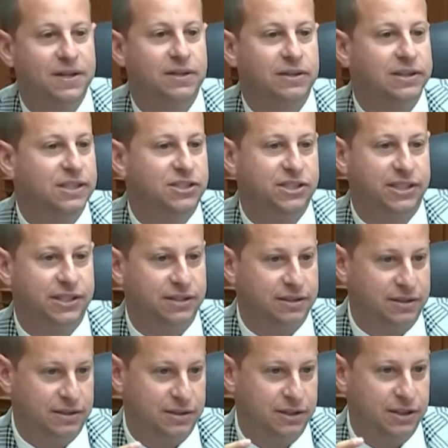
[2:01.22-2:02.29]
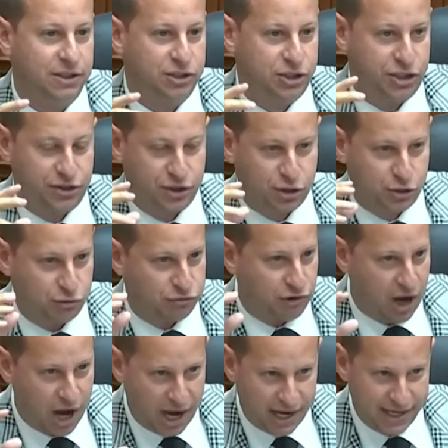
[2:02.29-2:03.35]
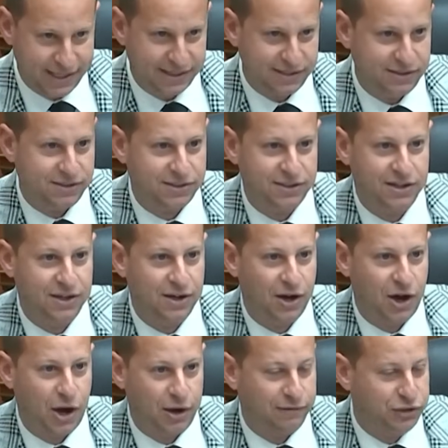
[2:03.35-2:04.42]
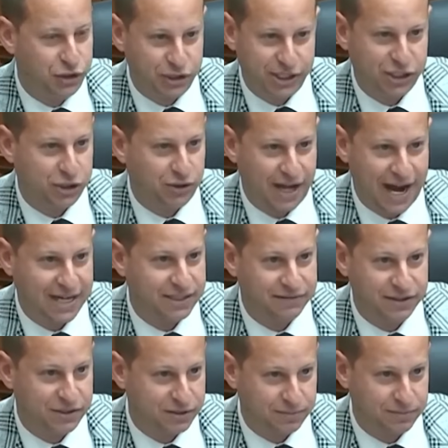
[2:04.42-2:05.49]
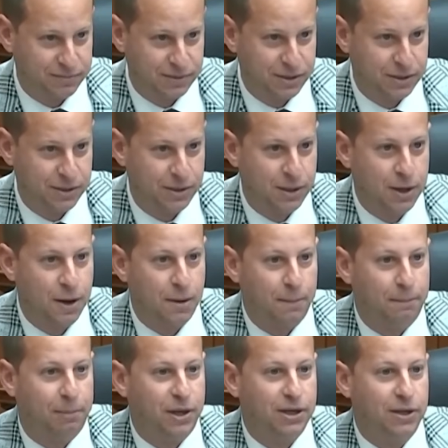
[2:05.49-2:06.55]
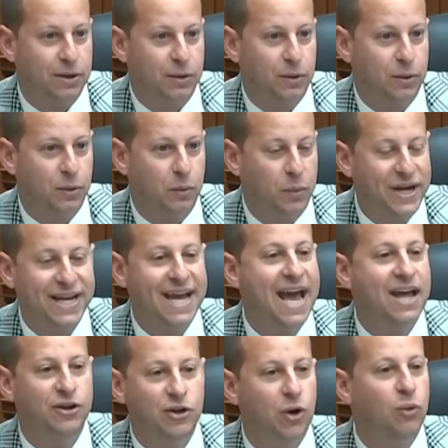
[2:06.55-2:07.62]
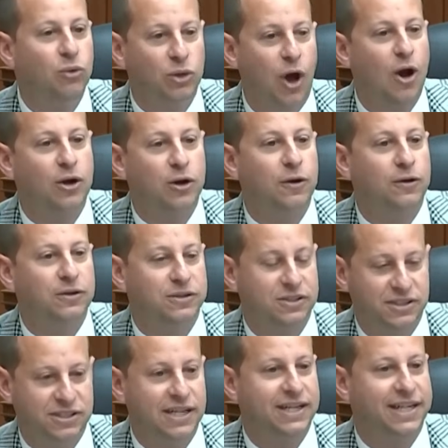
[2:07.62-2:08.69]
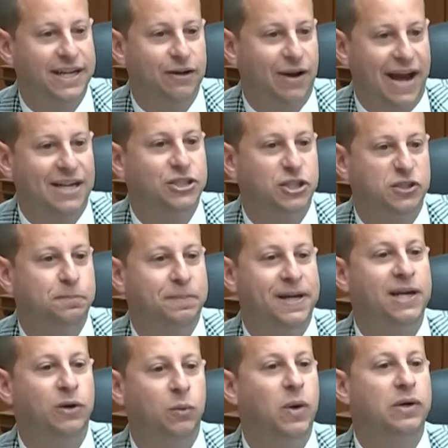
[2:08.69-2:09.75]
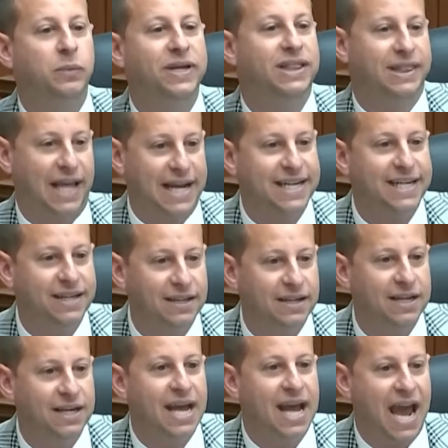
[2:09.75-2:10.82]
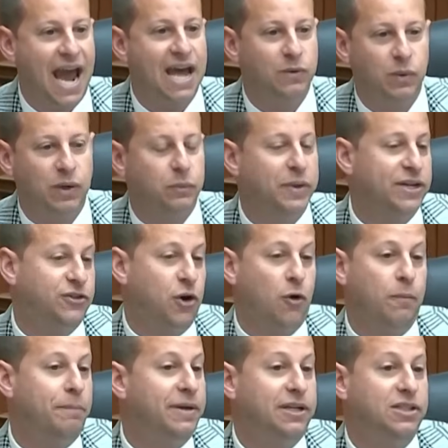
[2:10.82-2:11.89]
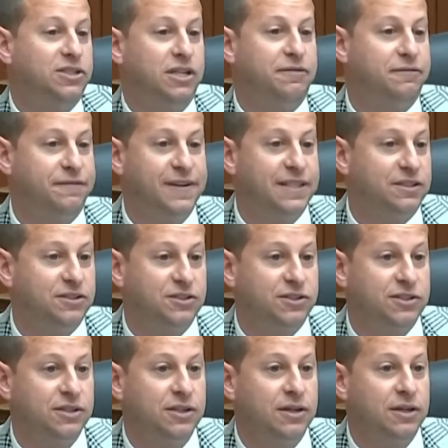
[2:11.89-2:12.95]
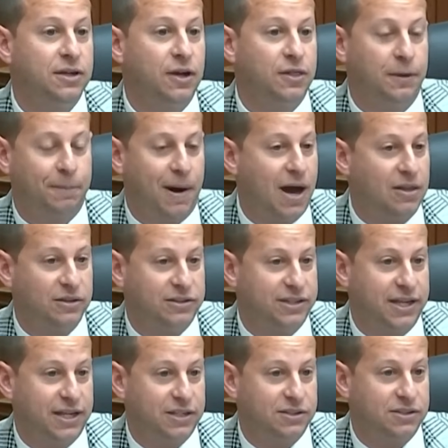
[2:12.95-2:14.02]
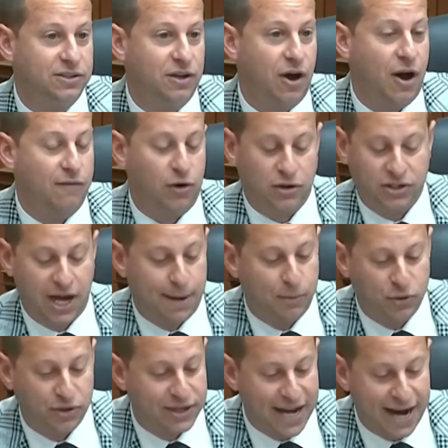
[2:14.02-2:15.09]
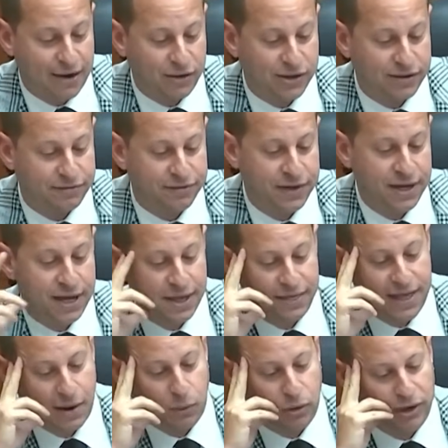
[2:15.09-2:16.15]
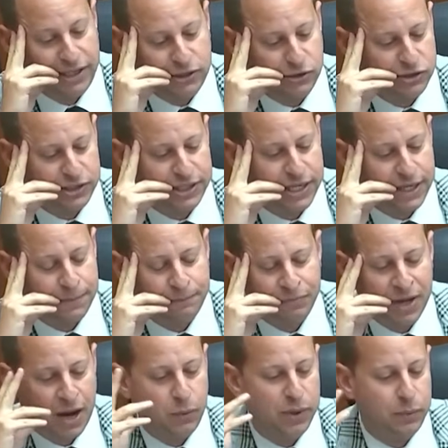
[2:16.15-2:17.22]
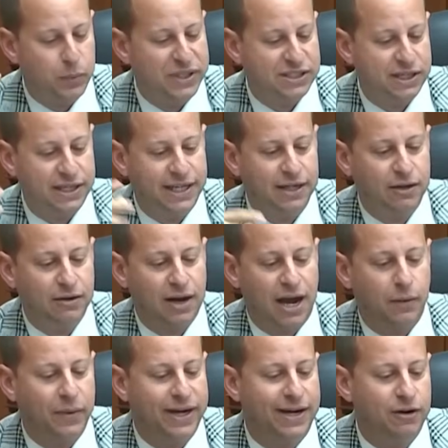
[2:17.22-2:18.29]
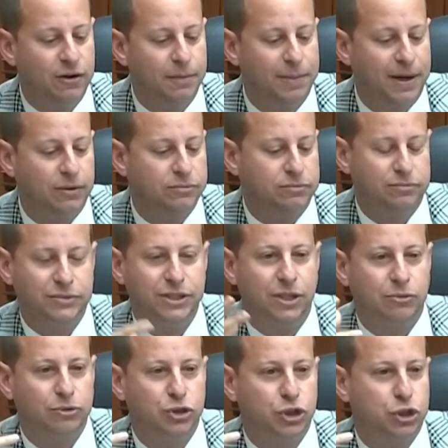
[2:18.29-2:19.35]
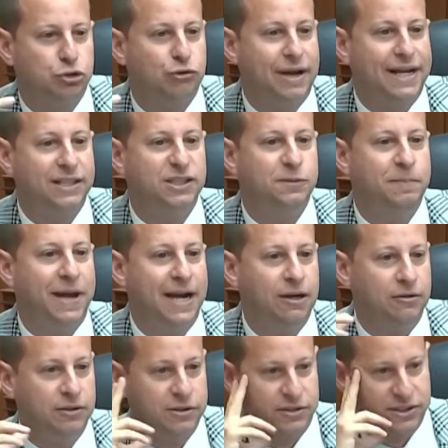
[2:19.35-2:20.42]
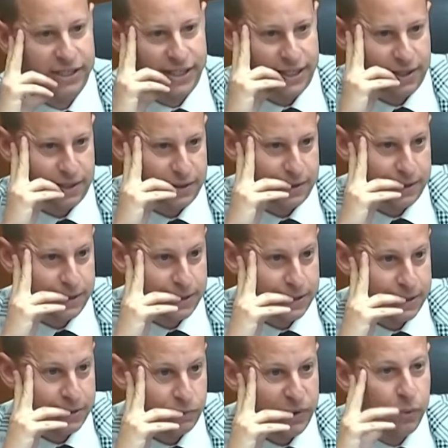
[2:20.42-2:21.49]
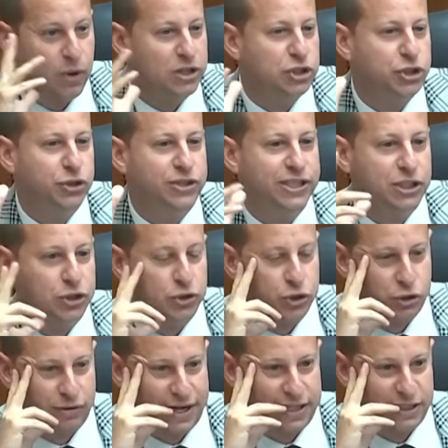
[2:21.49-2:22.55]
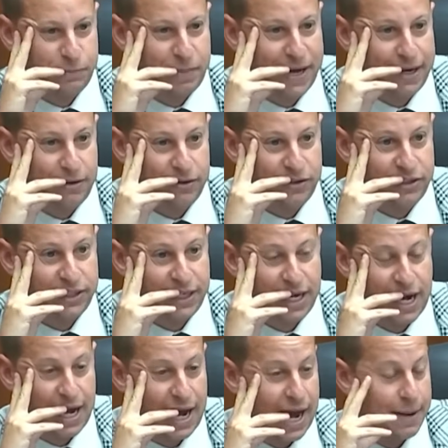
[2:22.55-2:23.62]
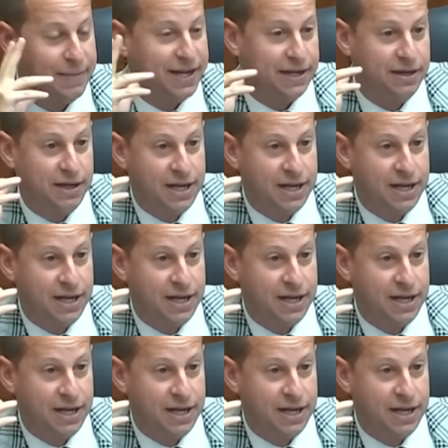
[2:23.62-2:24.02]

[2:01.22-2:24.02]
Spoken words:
to listen to the cries of judicial activism, but we can no longer sit here and just pick when we like it and when we don't because it fits the politics of our time or the narrative that we're interested in. We sit here and we hear about, you know, transparency. We want judicial transparency. I mean,